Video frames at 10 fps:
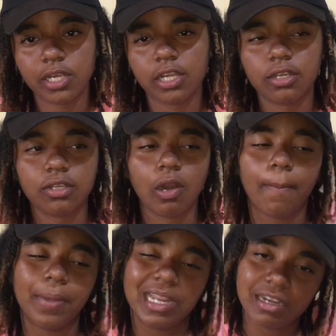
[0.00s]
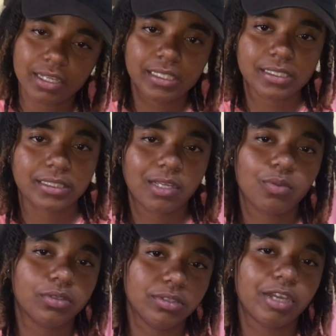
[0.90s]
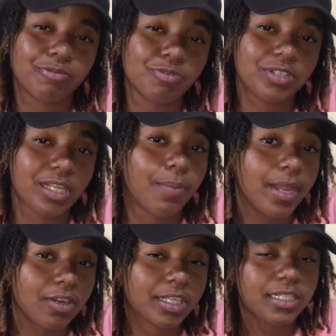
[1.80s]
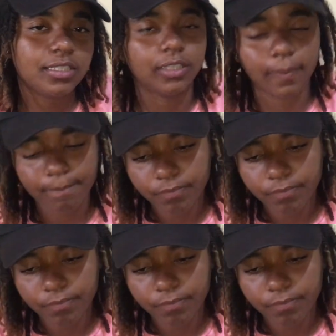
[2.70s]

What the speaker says: there, you know, by Lucky's there, the road there by Lucky's there.